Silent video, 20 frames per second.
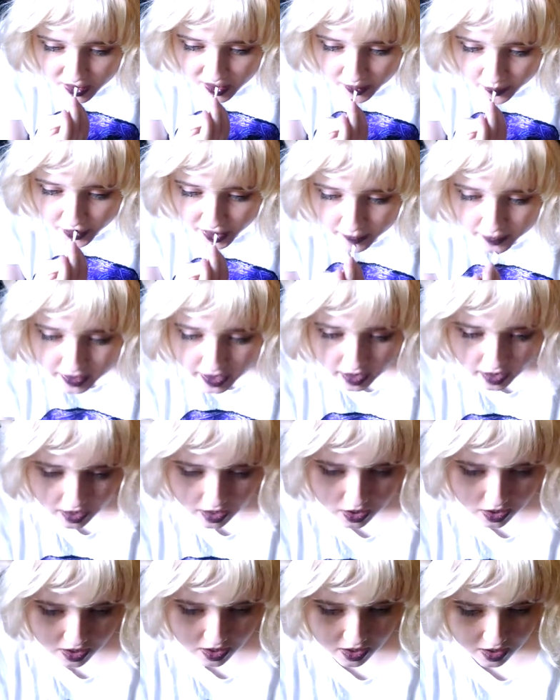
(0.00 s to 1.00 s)
I'm probably not
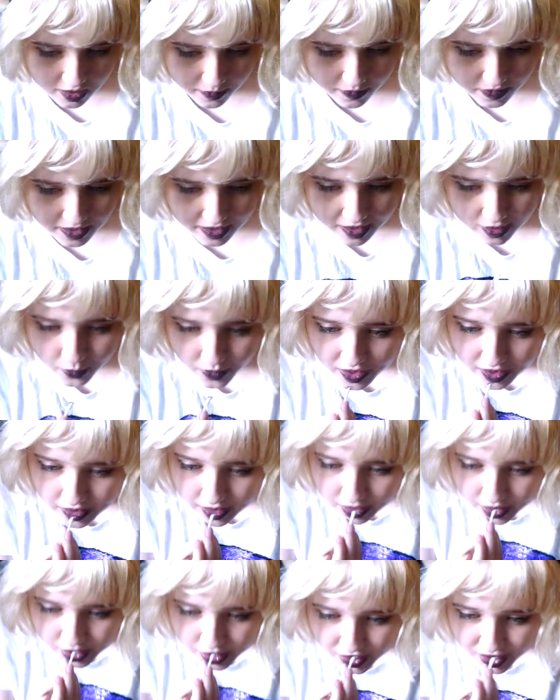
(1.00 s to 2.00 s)
going to do the lipstick as well
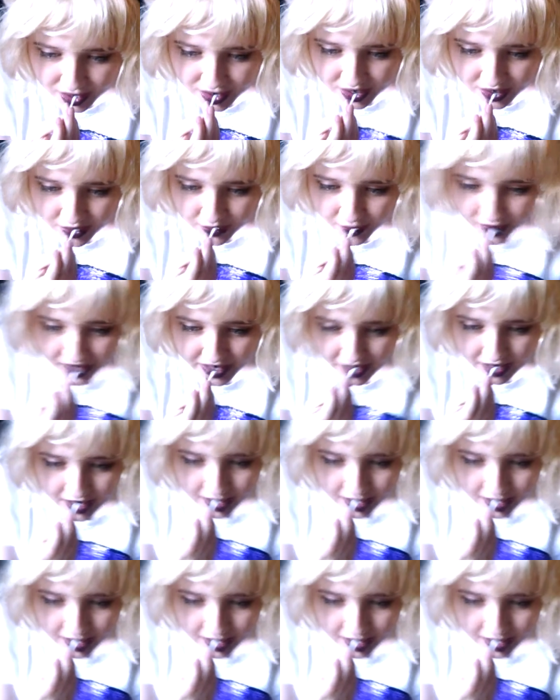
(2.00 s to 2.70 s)
as I should in this one,